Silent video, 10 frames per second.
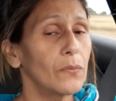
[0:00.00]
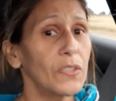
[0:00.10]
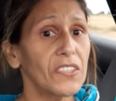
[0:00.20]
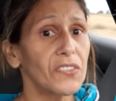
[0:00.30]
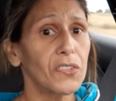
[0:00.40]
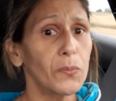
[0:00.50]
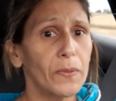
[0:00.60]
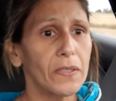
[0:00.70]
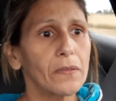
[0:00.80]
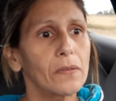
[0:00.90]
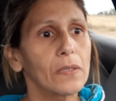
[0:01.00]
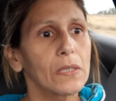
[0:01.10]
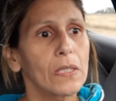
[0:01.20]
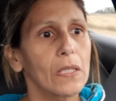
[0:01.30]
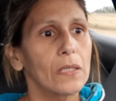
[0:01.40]
Which is stupid.
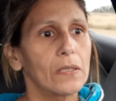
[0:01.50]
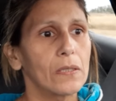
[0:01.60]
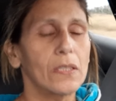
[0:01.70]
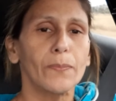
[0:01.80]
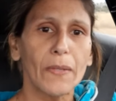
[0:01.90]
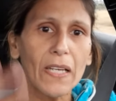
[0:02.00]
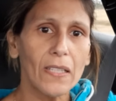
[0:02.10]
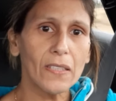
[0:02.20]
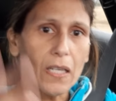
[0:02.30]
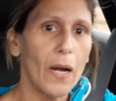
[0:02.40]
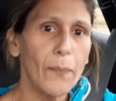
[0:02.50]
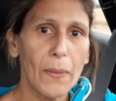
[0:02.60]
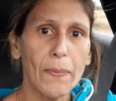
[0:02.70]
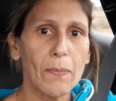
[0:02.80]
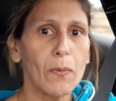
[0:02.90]
Just because a couple
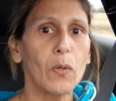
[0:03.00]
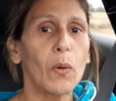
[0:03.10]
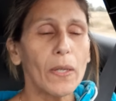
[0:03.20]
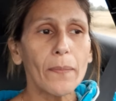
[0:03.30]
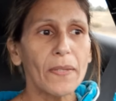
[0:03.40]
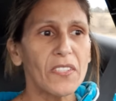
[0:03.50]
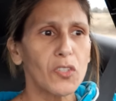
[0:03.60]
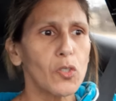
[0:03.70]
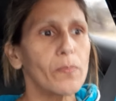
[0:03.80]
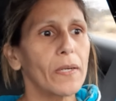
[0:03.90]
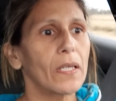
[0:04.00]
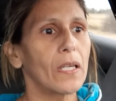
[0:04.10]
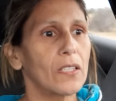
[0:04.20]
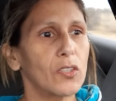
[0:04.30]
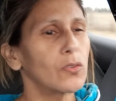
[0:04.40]
of people wanted to be stupid
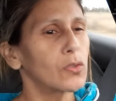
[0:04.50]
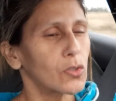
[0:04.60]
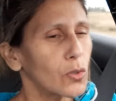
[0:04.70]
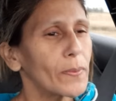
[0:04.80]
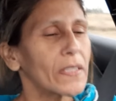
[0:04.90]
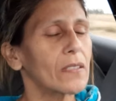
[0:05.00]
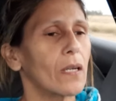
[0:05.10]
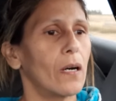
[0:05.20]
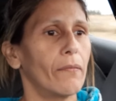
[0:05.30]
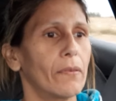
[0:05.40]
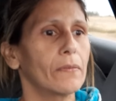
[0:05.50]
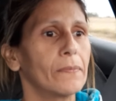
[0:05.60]
and do stupid stuff.